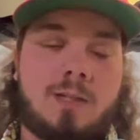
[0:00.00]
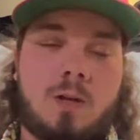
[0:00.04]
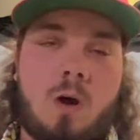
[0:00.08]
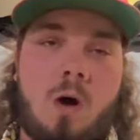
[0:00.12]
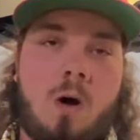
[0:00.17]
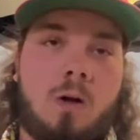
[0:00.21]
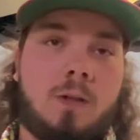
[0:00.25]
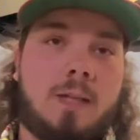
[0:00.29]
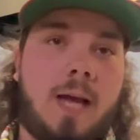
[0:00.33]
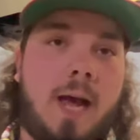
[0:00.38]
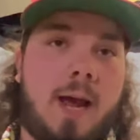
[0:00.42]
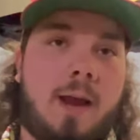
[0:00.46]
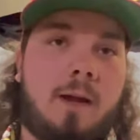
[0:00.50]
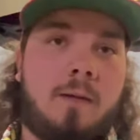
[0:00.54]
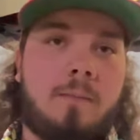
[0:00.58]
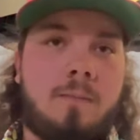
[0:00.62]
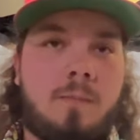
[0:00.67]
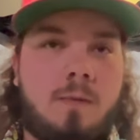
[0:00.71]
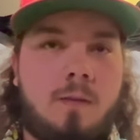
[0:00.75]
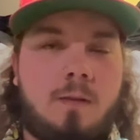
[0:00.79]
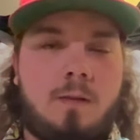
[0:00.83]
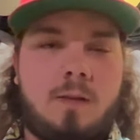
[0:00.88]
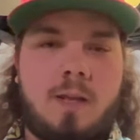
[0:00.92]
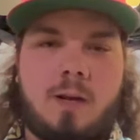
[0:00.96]
all day.
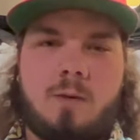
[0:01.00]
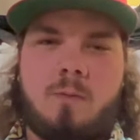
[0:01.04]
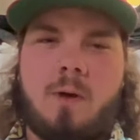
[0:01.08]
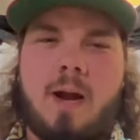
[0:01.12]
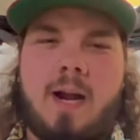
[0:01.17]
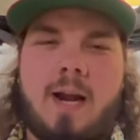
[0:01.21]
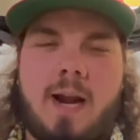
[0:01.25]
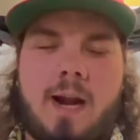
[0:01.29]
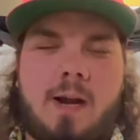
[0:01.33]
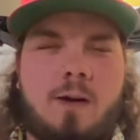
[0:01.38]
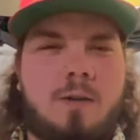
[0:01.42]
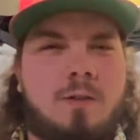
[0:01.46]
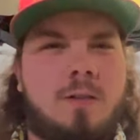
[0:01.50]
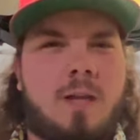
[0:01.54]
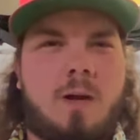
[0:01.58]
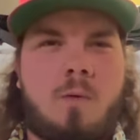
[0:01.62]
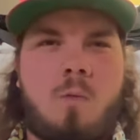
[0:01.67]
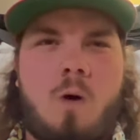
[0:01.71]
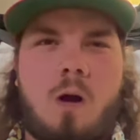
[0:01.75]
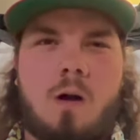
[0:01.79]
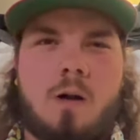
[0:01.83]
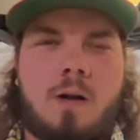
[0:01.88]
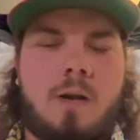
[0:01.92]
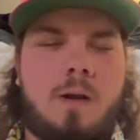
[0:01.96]
Like radiators, like
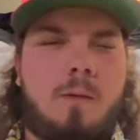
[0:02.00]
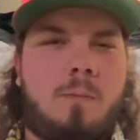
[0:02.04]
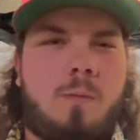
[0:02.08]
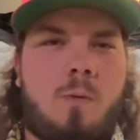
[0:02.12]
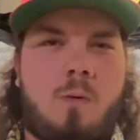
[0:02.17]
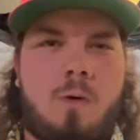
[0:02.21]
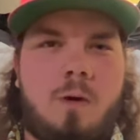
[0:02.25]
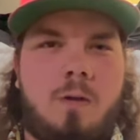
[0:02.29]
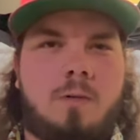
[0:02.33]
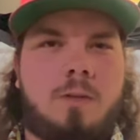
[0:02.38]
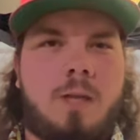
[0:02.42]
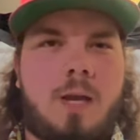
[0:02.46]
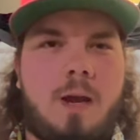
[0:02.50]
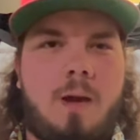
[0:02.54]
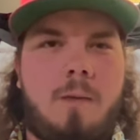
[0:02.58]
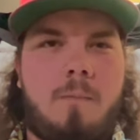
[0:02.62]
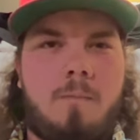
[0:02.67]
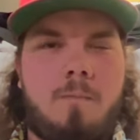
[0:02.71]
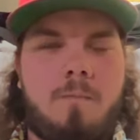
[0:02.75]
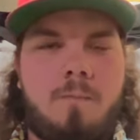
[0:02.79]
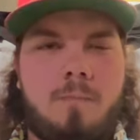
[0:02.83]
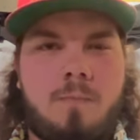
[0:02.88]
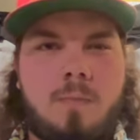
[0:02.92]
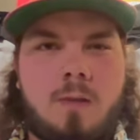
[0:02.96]
water temp, oil
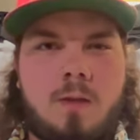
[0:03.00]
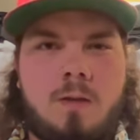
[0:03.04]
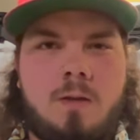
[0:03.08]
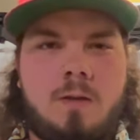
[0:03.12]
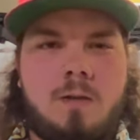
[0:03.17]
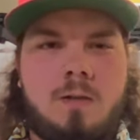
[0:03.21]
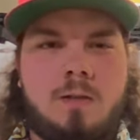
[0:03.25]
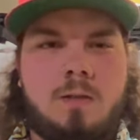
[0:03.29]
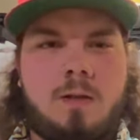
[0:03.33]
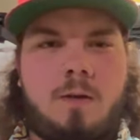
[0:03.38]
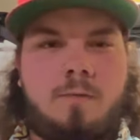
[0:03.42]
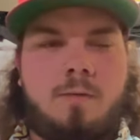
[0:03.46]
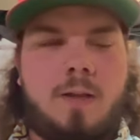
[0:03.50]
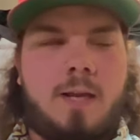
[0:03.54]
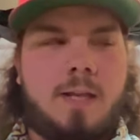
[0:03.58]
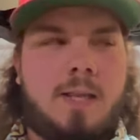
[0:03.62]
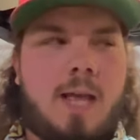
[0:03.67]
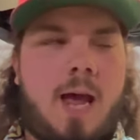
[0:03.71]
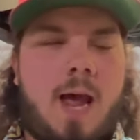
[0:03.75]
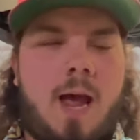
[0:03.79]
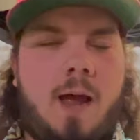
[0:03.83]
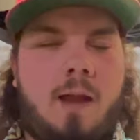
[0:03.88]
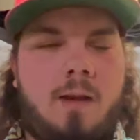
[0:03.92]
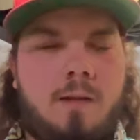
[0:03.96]
temp, stuff like that.